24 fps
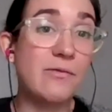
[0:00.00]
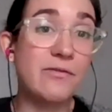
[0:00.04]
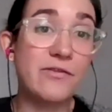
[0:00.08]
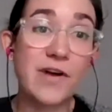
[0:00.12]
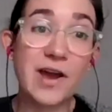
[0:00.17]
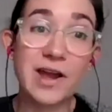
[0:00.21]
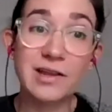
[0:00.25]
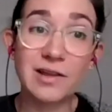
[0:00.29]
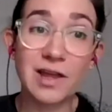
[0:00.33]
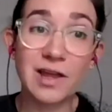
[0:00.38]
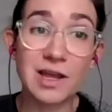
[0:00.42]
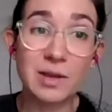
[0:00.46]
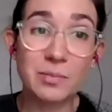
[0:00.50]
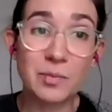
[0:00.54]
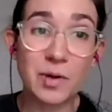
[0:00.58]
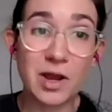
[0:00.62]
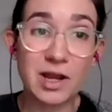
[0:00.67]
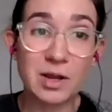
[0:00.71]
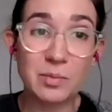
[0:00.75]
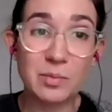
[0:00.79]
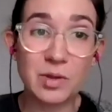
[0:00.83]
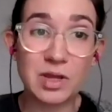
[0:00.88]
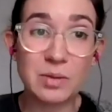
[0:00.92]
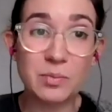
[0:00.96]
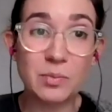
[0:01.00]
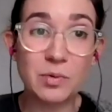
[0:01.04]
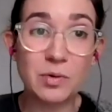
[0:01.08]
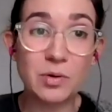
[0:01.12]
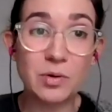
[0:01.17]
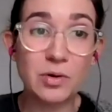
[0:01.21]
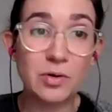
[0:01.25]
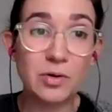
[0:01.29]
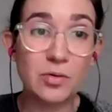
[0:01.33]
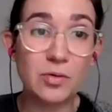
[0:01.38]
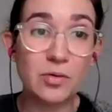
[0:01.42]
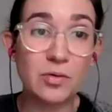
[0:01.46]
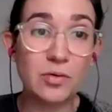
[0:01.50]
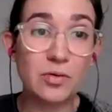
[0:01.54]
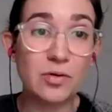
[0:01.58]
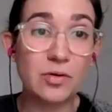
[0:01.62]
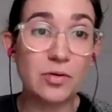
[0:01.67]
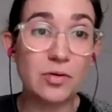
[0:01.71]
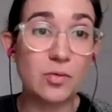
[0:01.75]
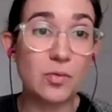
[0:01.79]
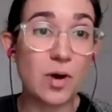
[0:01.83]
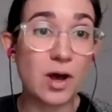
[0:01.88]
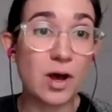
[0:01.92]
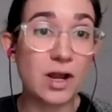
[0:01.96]
find like-minded people who
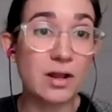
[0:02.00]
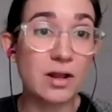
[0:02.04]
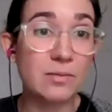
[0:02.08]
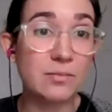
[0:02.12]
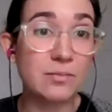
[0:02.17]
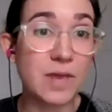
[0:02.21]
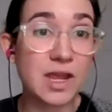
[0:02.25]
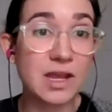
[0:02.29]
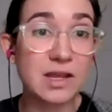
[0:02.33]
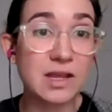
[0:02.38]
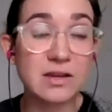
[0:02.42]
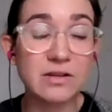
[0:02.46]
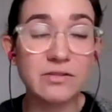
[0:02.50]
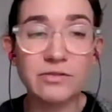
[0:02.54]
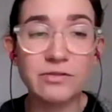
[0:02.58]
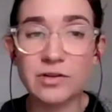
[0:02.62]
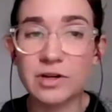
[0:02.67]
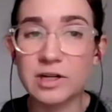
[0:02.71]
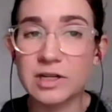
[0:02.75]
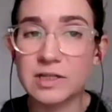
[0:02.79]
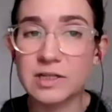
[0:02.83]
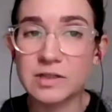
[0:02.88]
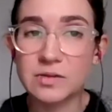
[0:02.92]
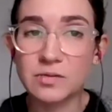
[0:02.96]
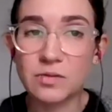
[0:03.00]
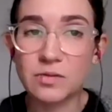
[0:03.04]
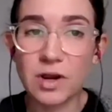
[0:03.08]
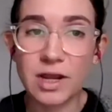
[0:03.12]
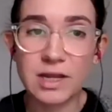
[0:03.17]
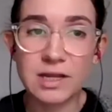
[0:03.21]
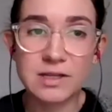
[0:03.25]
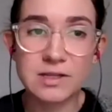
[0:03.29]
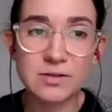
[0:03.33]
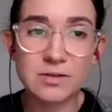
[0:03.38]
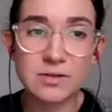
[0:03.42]
want to make a difference, right?